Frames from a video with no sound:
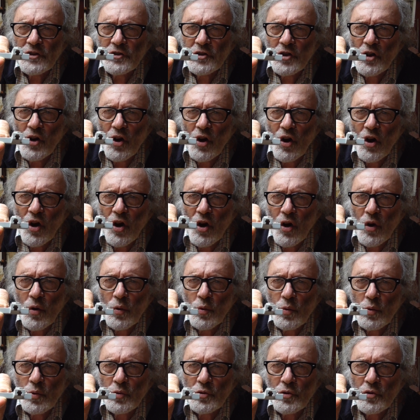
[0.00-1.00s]
it's got
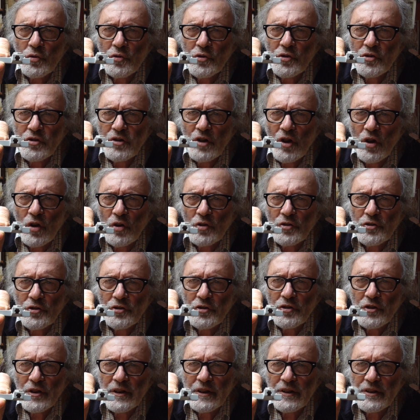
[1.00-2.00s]
holes or
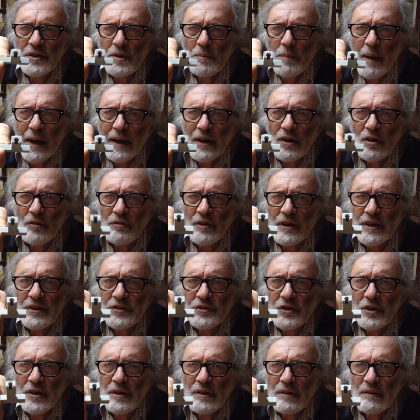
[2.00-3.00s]
slots in the back of
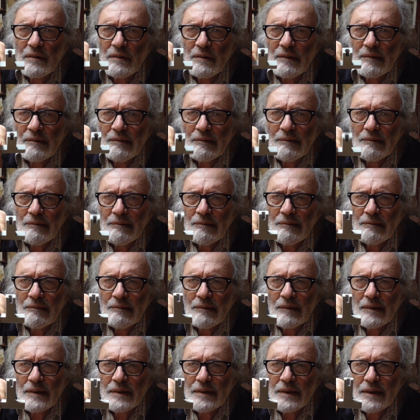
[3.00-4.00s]
it.
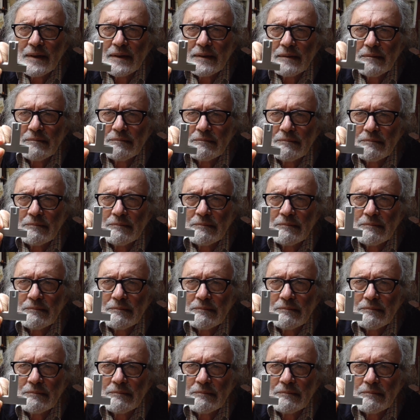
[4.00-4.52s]
Okay?